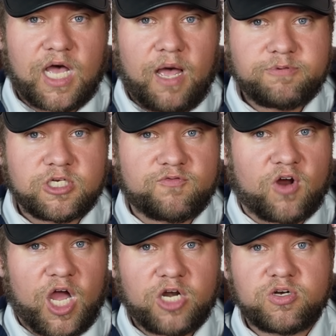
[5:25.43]
option for
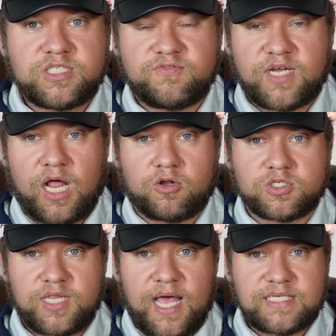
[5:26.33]
hundreds of
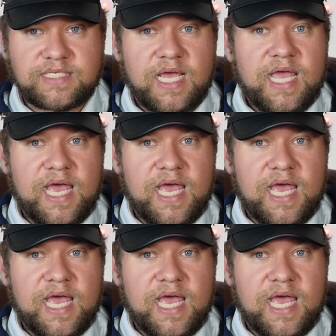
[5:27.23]
dollars less.